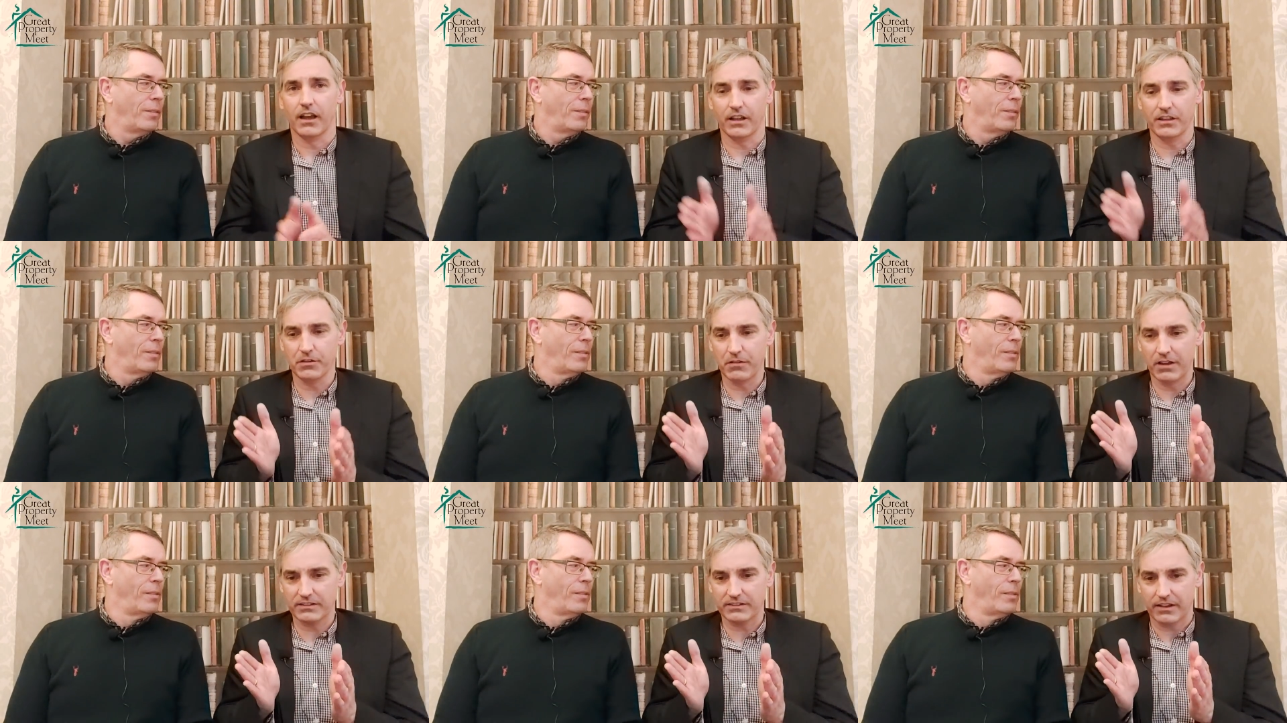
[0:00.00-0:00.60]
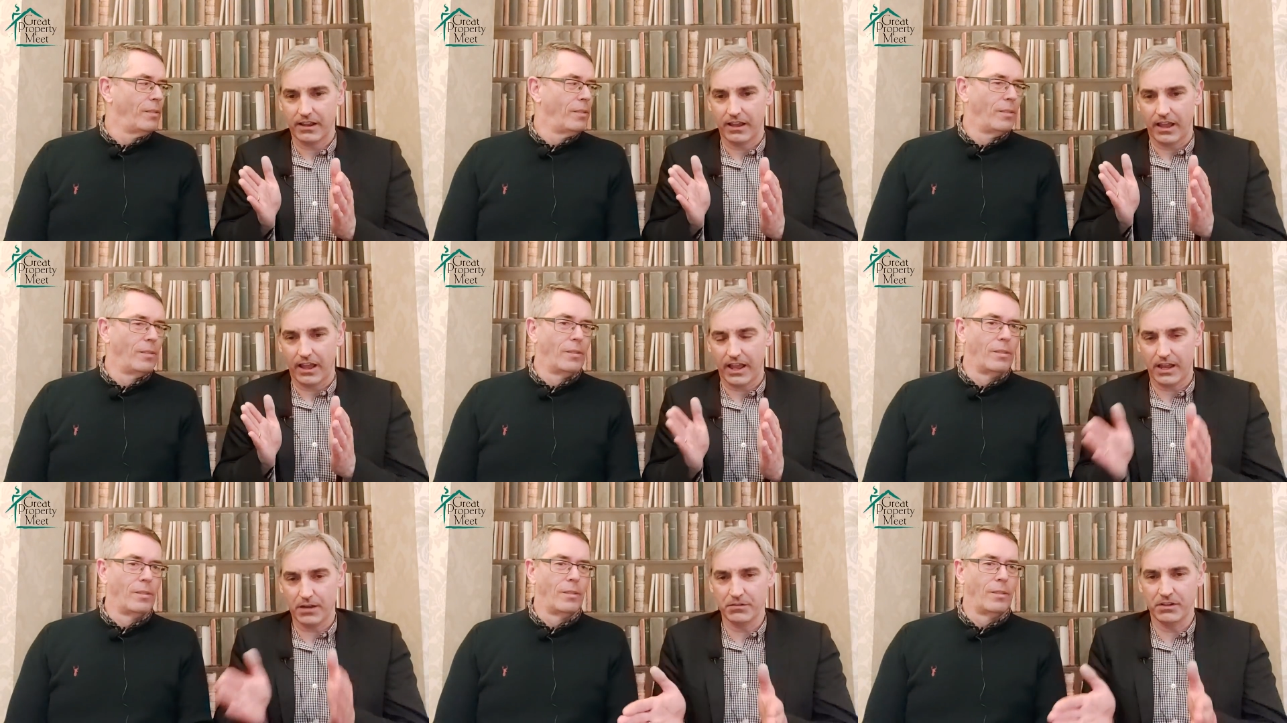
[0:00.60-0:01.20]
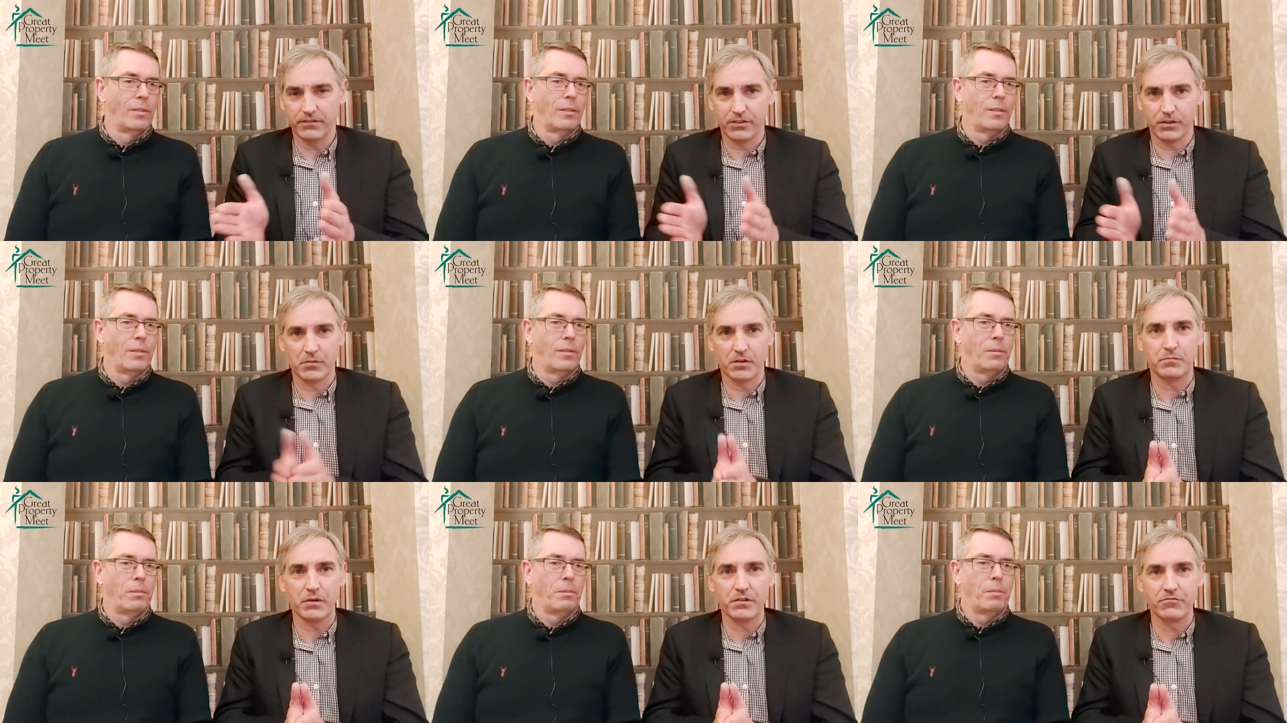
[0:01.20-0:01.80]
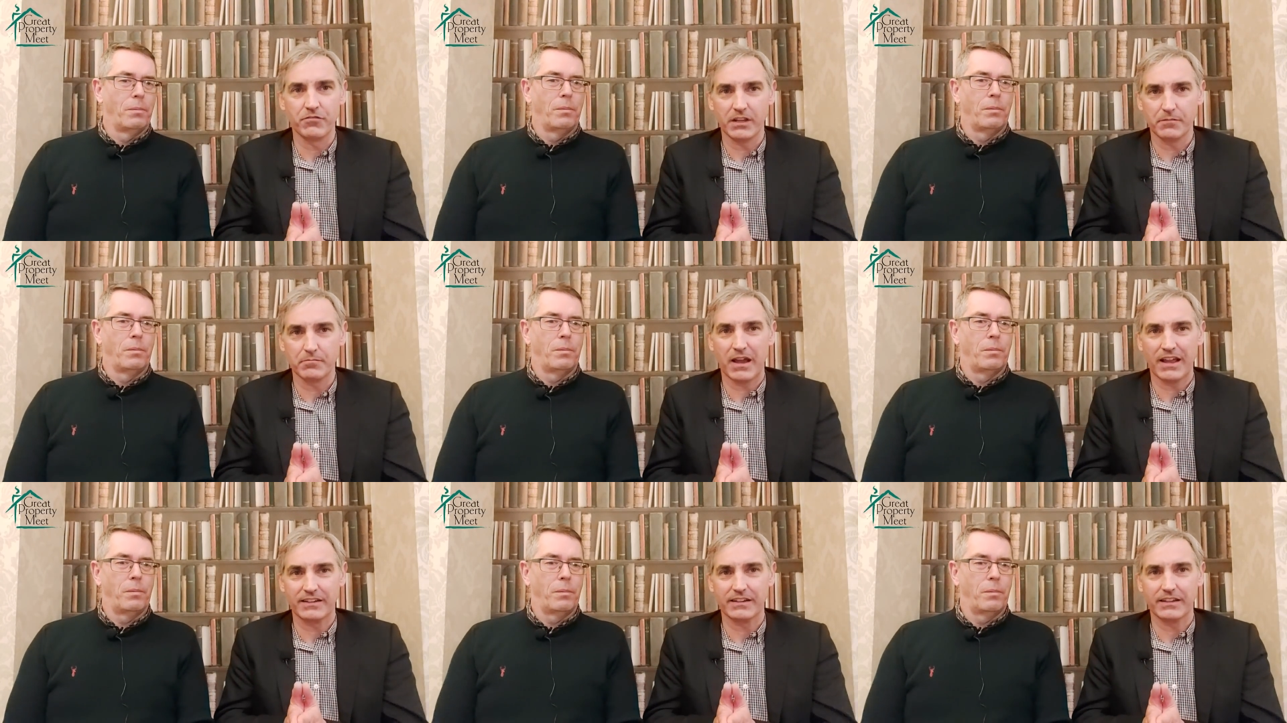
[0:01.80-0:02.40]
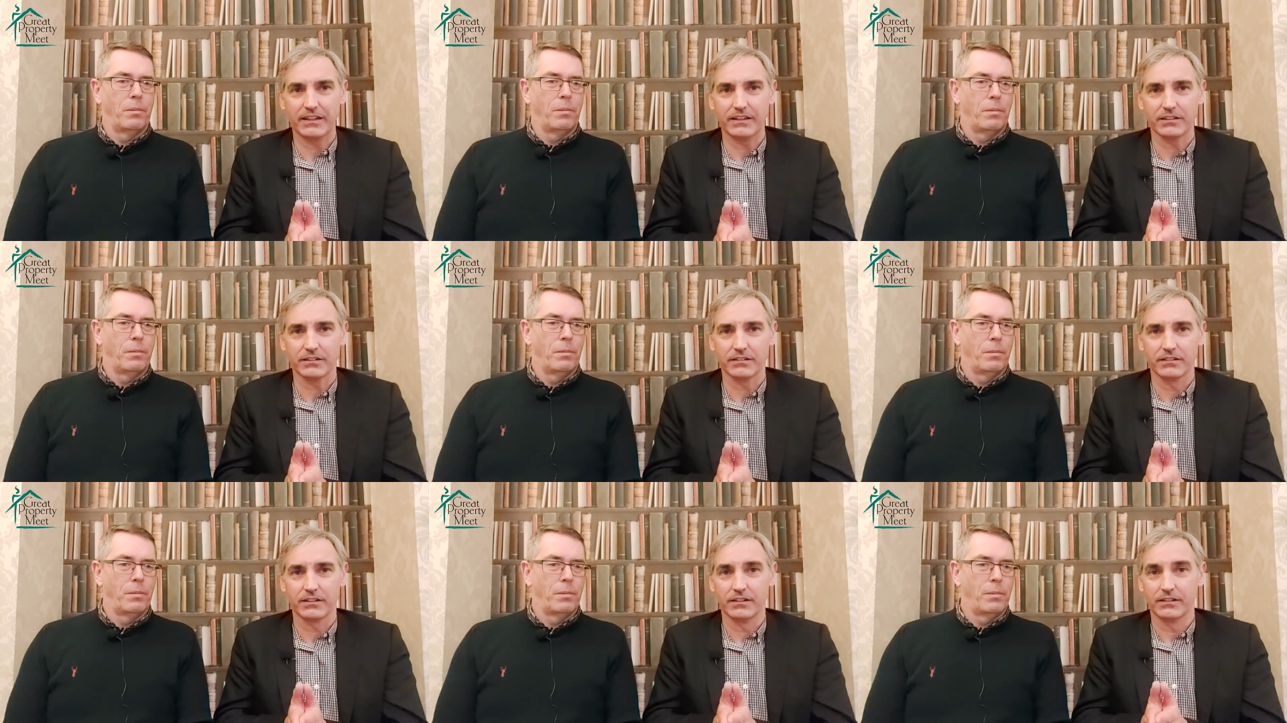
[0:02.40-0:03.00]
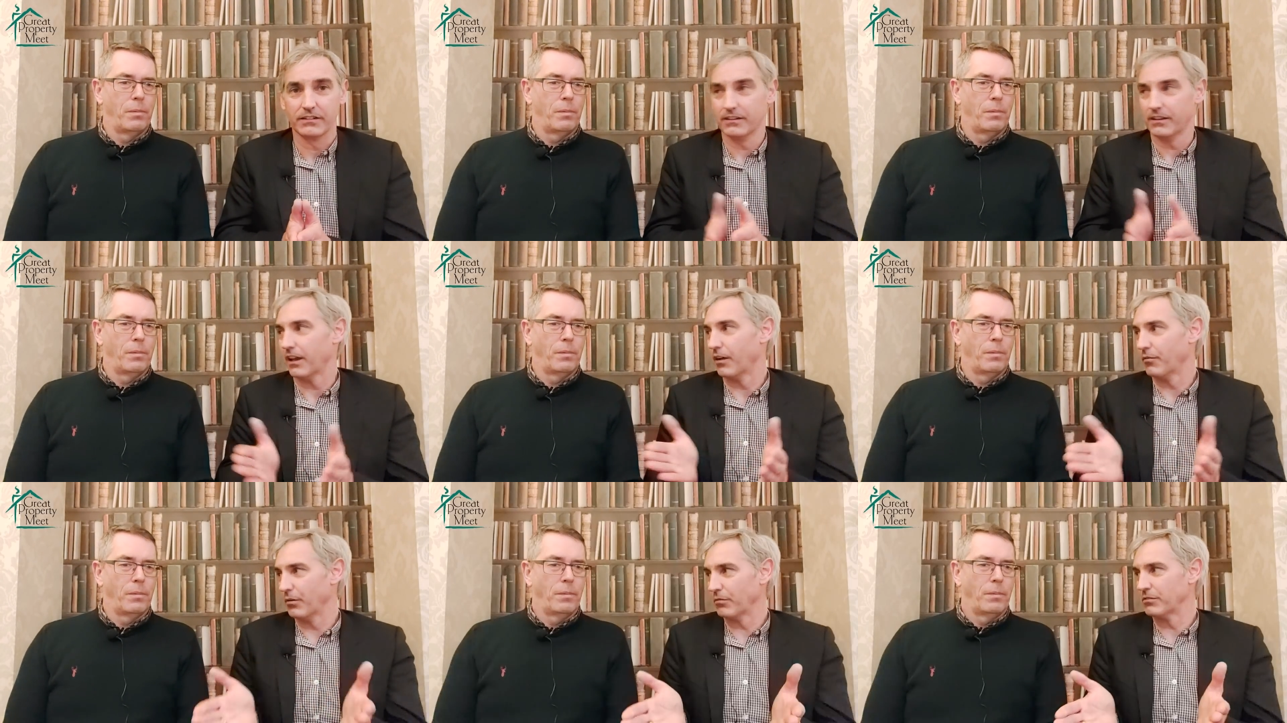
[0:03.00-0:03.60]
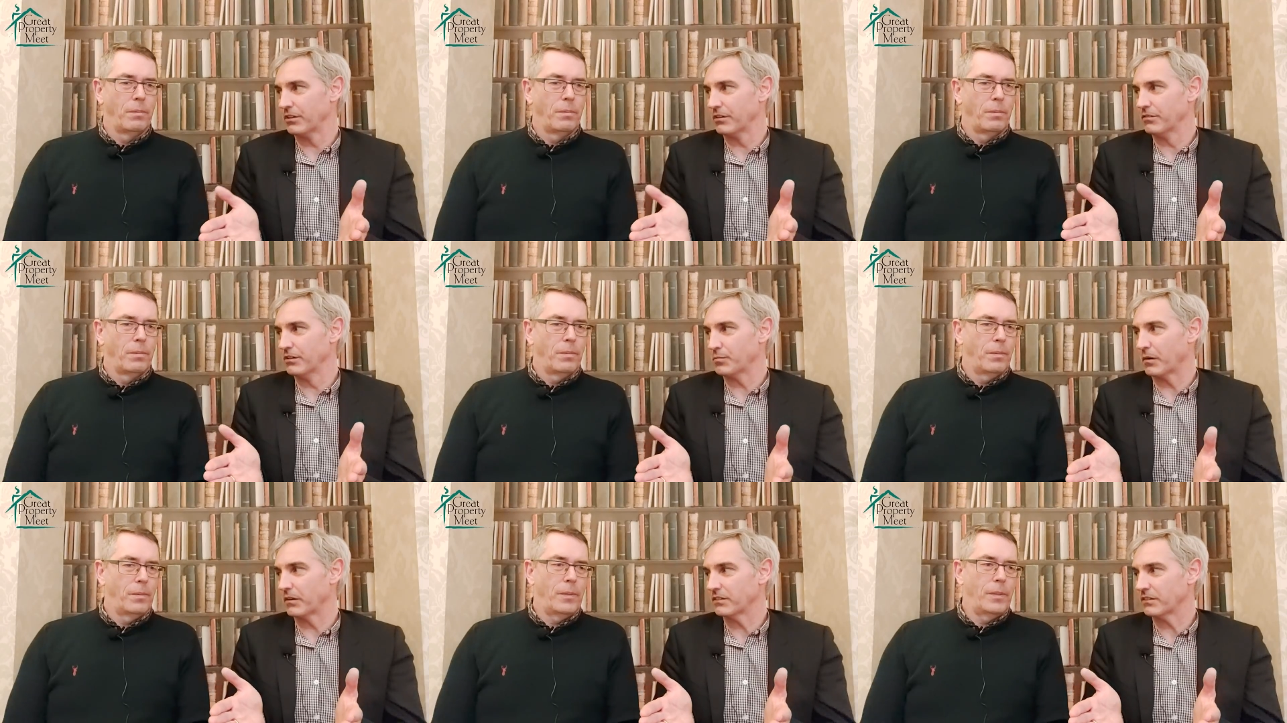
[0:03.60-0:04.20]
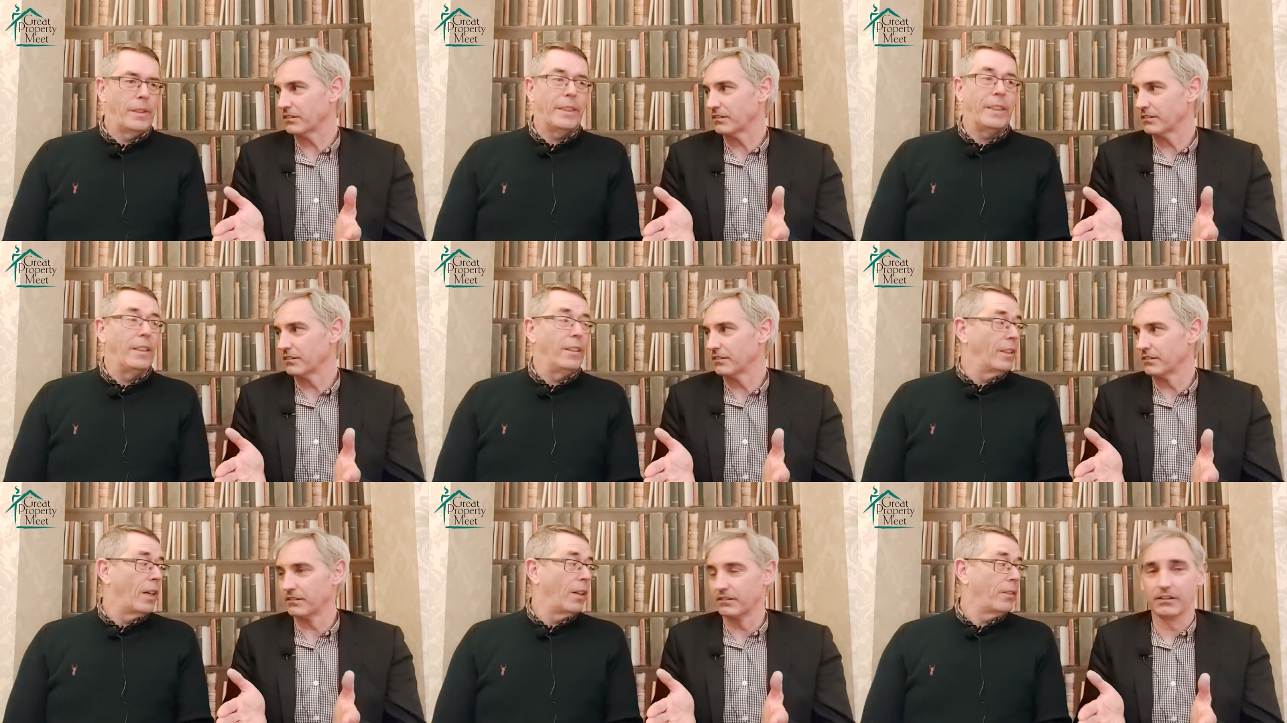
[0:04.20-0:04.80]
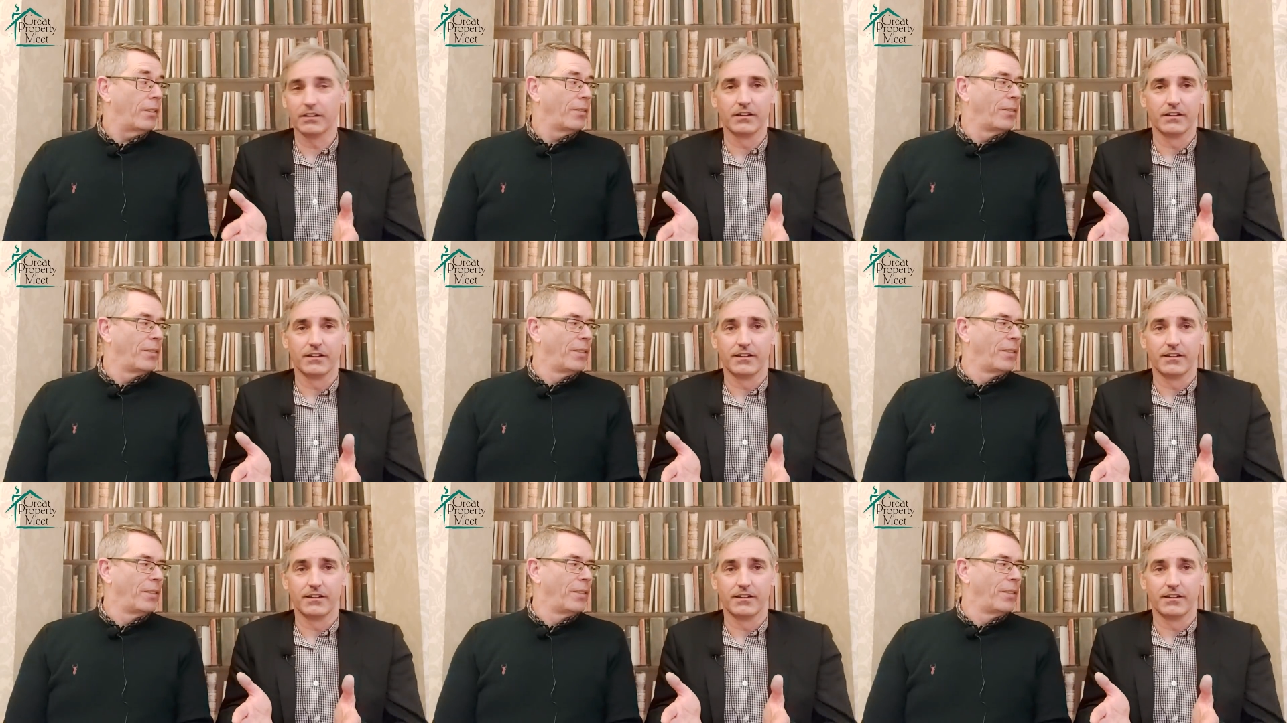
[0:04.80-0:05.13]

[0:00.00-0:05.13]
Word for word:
Speaker 1: And you asked, how many of them had been rebanded? And what was the response? They didn't know.